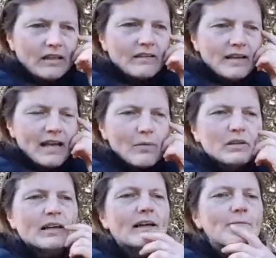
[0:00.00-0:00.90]
in that
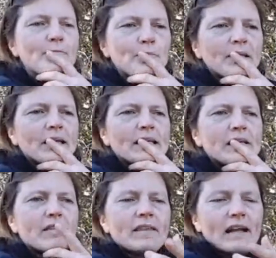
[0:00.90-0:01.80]
habitat.
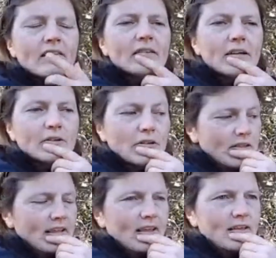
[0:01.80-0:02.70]
That's not a good
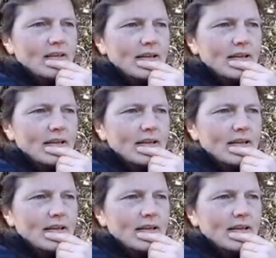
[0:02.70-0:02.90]
thing.